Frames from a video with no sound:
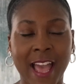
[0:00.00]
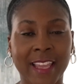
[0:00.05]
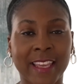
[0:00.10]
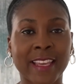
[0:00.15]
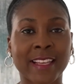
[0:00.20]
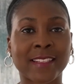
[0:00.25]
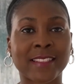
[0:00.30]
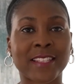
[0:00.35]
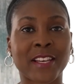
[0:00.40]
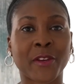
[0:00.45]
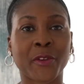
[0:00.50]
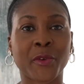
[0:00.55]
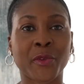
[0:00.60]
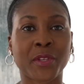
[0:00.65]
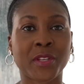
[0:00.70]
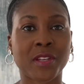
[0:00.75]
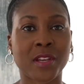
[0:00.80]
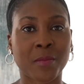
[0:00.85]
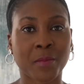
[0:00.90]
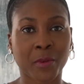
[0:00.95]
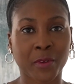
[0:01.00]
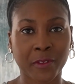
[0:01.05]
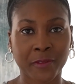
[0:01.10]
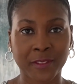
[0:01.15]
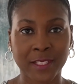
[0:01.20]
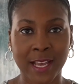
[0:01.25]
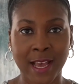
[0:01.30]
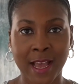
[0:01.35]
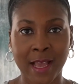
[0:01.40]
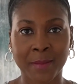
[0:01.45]
I can't tell you the number of
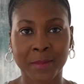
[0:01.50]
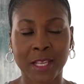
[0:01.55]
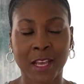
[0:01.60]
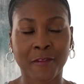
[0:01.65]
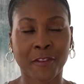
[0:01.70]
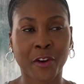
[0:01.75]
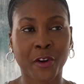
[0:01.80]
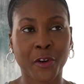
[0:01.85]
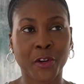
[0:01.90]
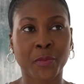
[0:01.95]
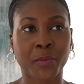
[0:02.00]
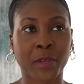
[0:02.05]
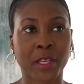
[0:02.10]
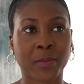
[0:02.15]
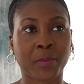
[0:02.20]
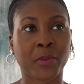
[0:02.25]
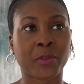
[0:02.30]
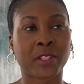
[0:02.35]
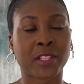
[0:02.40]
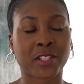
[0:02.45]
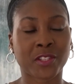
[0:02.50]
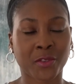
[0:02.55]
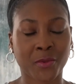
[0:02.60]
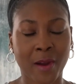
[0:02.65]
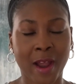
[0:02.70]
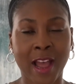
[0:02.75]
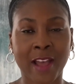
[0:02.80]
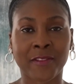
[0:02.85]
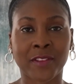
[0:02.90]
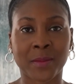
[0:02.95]
times I've heard people
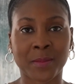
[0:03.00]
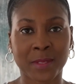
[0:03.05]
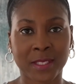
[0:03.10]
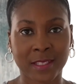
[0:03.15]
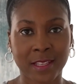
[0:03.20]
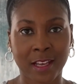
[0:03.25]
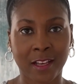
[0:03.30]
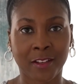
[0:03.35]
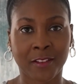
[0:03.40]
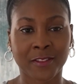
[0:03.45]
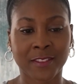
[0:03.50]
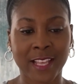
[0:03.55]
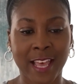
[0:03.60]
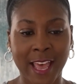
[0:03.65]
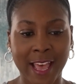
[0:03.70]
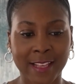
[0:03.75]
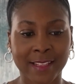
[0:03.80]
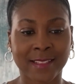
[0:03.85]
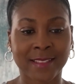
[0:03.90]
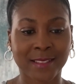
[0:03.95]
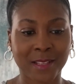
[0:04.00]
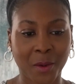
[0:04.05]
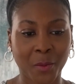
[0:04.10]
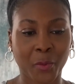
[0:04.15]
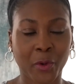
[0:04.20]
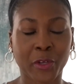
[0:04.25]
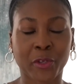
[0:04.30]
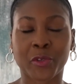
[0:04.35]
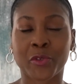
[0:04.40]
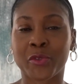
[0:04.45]
describe themselves as
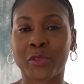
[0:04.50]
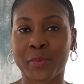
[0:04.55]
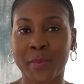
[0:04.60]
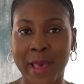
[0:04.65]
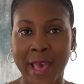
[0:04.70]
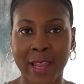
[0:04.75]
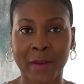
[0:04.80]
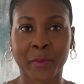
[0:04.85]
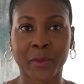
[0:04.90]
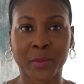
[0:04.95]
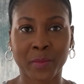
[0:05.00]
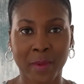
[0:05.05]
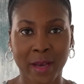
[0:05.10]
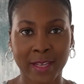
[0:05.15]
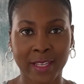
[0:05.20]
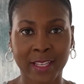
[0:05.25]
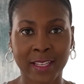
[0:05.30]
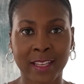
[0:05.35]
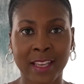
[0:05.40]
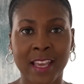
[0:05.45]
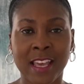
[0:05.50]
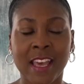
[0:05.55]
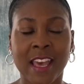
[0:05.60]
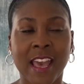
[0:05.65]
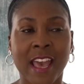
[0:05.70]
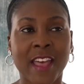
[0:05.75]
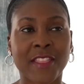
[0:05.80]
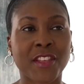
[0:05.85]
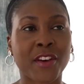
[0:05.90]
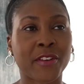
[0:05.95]
someone who's bad with money,
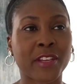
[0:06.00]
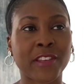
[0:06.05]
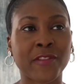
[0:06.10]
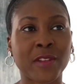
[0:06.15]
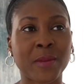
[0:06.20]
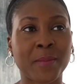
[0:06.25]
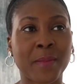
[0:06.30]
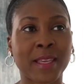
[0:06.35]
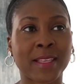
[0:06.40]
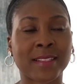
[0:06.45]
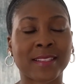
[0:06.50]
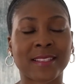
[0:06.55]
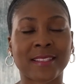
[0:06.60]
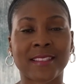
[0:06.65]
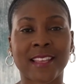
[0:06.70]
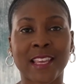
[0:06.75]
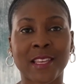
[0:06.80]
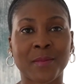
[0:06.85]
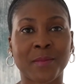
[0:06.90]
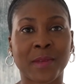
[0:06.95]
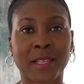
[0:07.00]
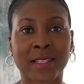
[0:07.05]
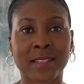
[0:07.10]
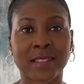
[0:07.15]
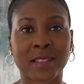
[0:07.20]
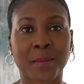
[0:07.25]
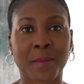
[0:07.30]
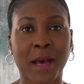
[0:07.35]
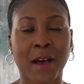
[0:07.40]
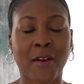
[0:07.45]
and they'll even make
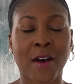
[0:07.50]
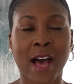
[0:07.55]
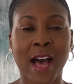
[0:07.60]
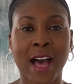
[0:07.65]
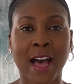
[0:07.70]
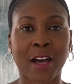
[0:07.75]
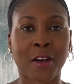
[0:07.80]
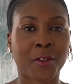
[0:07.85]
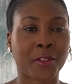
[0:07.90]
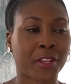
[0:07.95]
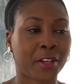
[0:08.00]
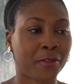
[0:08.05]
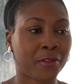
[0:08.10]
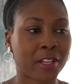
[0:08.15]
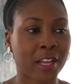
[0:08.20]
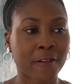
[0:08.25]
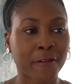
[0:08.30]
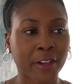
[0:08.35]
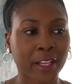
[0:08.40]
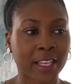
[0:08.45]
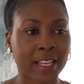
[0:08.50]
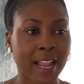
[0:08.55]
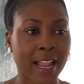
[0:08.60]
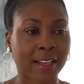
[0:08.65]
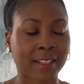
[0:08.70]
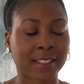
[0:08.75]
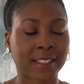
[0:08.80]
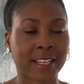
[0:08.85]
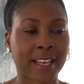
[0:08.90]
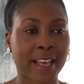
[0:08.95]
statements about how they'll never get out
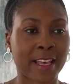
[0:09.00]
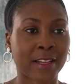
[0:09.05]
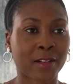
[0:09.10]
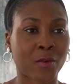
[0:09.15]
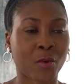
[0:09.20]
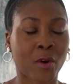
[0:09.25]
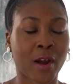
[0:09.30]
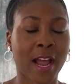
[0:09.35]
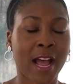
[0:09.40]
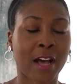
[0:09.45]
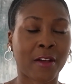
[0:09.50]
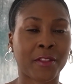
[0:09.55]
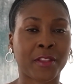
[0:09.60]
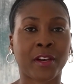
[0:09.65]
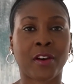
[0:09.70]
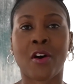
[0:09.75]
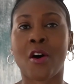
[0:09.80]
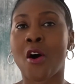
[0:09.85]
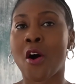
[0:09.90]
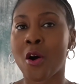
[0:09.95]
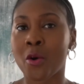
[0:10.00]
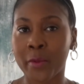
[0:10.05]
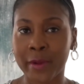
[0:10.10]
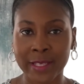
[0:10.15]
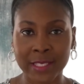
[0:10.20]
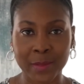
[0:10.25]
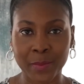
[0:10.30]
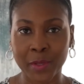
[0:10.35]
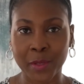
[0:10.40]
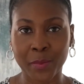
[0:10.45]
of debt or how they'll
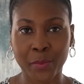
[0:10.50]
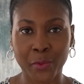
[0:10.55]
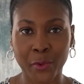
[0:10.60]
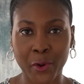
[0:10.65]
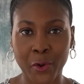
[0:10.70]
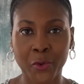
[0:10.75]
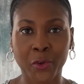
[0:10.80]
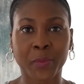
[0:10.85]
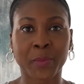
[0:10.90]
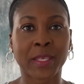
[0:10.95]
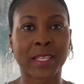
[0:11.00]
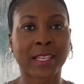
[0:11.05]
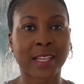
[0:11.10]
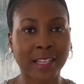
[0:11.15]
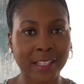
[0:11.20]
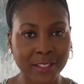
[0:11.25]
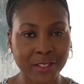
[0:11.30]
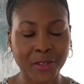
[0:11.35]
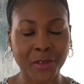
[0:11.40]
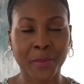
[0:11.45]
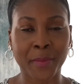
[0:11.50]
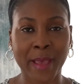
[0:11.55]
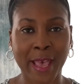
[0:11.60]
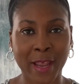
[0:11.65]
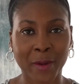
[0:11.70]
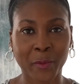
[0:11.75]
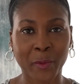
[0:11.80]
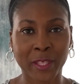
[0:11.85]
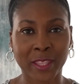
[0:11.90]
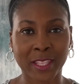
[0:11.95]
always be broke because they're
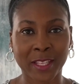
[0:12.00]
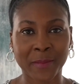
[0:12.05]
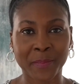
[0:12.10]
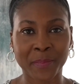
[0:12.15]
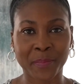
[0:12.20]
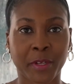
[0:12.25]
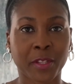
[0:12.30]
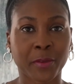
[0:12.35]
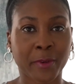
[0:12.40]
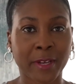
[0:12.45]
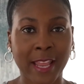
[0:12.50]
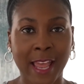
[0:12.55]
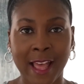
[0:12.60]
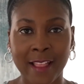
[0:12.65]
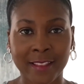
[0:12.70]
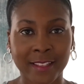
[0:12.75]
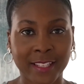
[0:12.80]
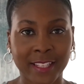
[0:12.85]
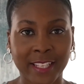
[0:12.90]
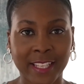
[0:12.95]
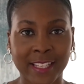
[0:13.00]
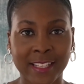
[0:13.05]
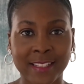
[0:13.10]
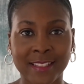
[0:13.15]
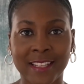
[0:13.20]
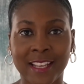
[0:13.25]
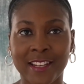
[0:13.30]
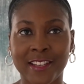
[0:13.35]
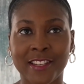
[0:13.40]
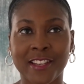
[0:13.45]
bad with it. But the reality
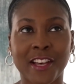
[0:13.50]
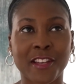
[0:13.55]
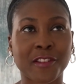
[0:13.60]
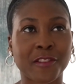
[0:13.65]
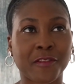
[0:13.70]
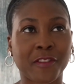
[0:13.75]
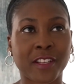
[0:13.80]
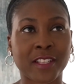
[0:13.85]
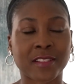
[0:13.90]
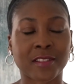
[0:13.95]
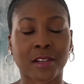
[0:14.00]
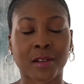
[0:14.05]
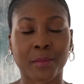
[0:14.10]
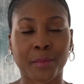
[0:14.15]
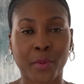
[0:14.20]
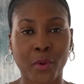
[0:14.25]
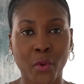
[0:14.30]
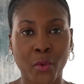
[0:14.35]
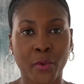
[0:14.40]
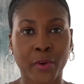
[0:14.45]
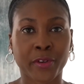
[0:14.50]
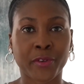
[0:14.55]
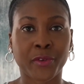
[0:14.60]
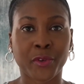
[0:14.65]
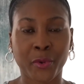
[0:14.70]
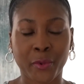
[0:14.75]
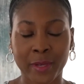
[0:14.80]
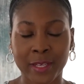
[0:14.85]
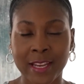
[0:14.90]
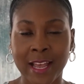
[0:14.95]
is, none of us are born
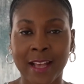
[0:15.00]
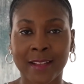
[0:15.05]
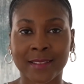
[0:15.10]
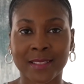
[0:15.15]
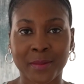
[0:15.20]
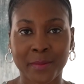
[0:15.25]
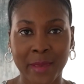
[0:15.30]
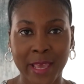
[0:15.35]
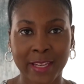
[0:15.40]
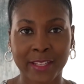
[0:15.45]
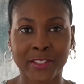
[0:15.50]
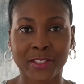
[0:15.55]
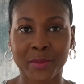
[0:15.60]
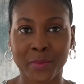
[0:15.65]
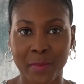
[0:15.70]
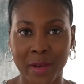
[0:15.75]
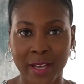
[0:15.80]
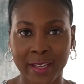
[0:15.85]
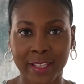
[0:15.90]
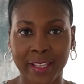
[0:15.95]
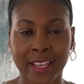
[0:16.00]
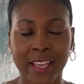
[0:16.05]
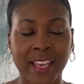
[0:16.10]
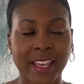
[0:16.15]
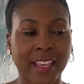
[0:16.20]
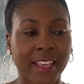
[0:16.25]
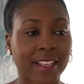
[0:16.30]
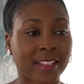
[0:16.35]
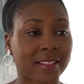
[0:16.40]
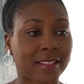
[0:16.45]
knowing how to manage money.
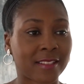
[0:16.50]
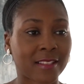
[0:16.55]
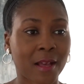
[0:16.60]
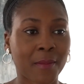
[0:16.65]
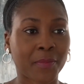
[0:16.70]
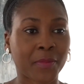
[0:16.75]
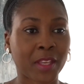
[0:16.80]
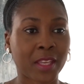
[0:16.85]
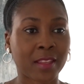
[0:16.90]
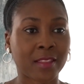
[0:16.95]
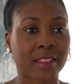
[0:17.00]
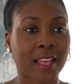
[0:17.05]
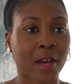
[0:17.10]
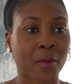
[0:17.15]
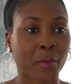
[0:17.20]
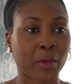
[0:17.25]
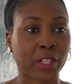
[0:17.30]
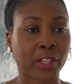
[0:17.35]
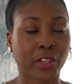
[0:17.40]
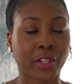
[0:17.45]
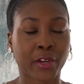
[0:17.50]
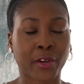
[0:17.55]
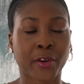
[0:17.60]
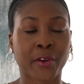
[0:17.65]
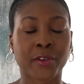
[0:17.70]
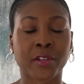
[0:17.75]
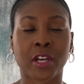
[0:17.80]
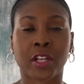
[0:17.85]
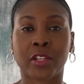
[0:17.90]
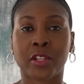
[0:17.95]
It's something that we
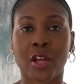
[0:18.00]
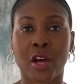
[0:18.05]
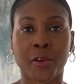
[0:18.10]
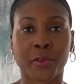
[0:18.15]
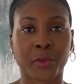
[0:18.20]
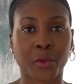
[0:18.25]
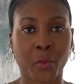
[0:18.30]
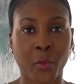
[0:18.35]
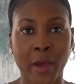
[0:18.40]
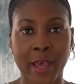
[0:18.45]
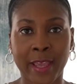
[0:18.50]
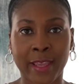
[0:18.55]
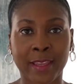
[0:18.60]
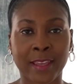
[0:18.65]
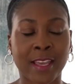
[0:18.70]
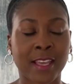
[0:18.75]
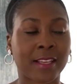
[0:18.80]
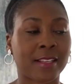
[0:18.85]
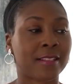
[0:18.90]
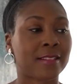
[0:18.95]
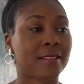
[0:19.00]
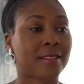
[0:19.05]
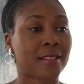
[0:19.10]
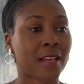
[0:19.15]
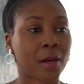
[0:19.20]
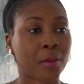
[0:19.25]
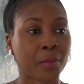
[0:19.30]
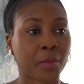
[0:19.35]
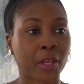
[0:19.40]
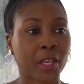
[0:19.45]
learn along the way.
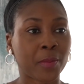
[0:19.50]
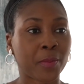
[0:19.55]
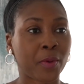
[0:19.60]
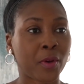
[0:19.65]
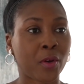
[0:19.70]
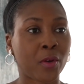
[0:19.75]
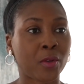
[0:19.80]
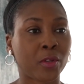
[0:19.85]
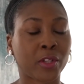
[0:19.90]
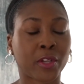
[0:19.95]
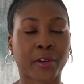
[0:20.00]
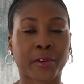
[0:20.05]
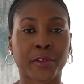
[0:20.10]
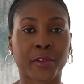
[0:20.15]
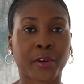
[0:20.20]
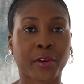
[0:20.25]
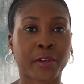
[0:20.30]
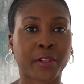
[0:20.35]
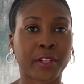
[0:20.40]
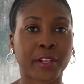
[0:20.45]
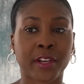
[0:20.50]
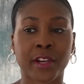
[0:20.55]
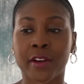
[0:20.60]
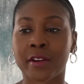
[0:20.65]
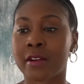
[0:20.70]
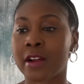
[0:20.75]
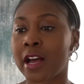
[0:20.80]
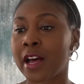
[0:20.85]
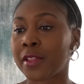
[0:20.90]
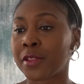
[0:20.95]
Some people learn
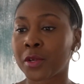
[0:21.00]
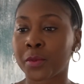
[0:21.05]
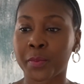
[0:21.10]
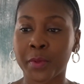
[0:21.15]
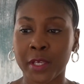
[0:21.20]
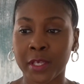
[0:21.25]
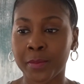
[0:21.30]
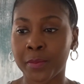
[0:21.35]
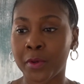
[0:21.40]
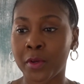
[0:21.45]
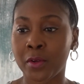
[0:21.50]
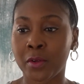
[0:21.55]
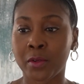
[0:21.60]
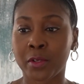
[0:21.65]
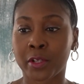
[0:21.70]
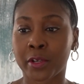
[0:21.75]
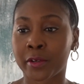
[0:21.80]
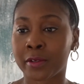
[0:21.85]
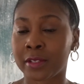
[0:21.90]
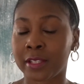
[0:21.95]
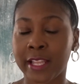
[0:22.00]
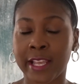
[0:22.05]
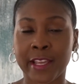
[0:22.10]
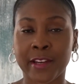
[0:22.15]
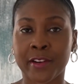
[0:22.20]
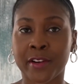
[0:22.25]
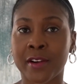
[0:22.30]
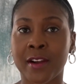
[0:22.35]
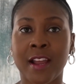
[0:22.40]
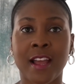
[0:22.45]
earlier, other people learn
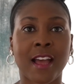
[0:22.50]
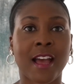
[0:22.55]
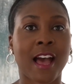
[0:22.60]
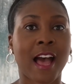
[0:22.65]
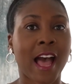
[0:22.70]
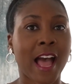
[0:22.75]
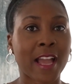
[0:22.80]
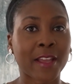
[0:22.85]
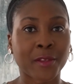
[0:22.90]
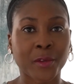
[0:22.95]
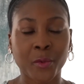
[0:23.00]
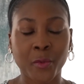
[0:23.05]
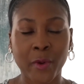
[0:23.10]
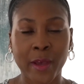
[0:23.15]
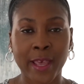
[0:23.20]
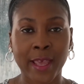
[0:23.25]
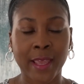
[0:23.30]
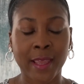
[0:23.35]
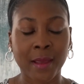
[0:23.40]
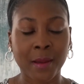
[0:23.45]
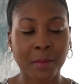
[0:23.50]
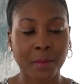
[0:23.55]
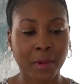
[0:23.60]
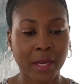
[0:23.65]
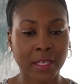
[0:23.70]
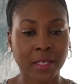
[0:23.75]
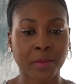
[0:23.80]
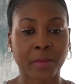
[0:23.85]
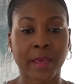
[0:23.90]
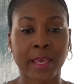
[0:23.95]
later. Either way,
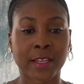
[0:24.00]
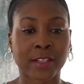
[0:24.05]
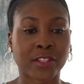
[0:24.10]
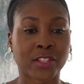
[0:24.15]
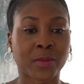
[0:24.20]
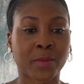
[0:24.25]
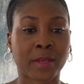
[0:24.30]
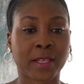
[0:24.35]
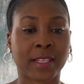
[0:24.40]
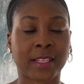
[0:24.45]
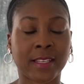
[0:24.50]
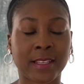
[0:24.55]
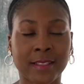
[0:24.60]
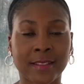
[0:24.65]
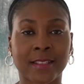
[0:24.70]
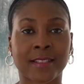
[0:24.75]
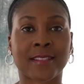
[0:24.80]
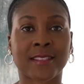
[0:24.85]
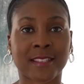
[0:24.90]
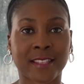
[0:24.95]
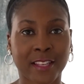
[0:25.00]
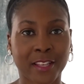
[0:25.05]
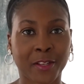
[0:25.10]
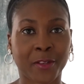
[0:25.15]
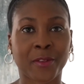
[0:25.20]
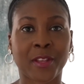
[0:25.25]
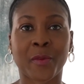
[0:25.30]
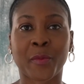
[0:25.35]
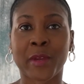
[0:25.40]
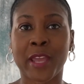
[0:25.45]
money management is a
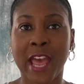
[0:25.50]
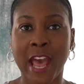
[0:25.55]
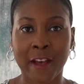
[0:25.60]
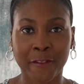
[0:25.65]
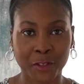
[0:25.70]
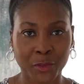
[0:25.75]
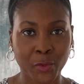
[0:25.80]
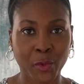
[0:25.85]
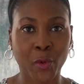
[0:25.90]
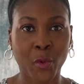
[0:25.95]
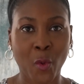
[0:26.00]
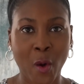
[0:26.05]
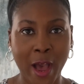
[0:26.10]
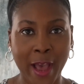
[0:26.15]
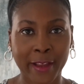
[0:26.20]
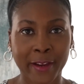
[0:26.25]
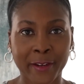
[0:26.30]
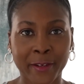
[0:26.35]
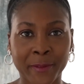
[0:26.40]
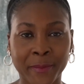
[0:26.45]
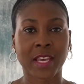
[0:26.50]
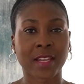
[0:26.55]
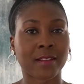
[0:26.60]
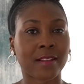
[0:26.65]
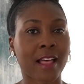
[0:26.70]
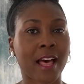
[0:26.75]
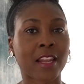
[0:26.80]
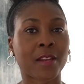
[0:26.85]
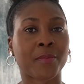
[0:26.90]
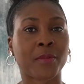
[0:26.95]
skill that we have to acquire. And a
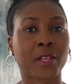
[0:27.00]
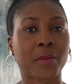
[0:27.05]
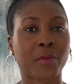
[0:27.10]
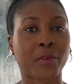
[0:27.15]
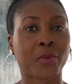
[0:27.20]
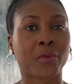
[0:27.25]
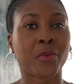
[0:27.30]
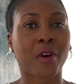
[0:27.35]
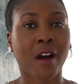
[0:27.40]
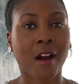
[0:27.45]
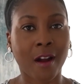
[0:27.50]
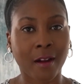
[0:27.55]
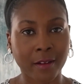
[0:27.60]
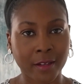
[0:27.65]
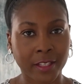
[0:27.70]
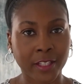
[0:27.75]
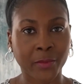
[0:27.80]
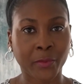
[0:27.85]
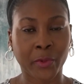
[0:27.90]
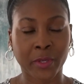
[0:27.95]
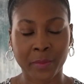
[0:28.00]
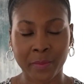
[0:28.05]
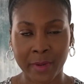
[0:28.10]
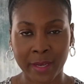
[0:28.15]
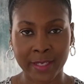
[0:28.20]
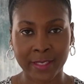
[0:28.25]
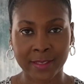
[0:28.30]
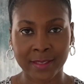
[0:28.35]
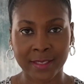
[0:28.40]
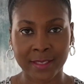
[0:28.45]
lot of people who are good with
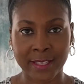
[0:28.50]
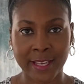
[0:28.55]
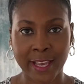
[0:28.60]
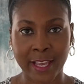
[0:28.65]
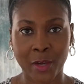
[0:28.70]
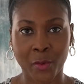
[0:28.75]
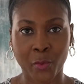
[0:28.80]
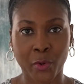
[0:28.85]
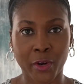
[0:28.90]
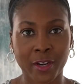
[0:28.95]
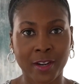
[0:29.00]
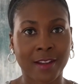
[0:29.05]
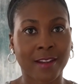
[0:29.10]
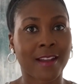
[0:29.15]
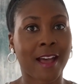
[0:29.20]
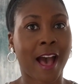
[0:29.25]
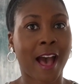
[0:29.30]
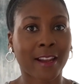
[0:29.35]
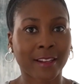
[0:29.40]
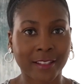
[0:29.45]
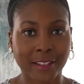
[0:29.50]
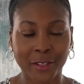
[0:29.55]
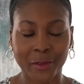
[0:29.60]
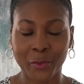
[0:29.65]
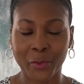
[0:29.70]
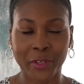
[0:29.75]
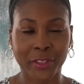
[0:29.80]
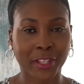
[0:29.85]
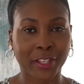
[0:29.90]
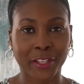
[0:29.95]
money today were not good
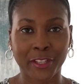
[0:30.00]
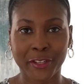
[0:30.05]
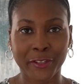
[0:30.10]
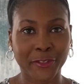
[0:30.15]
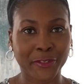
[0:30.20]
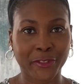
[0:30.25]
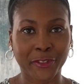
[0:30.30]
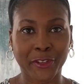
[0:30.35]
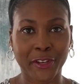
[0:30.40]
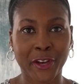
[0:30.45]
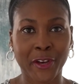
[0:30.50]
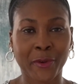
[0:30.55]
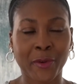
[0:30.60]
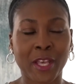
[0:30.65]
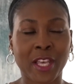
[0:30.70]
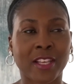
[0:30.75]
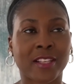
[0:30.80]
with it years ago.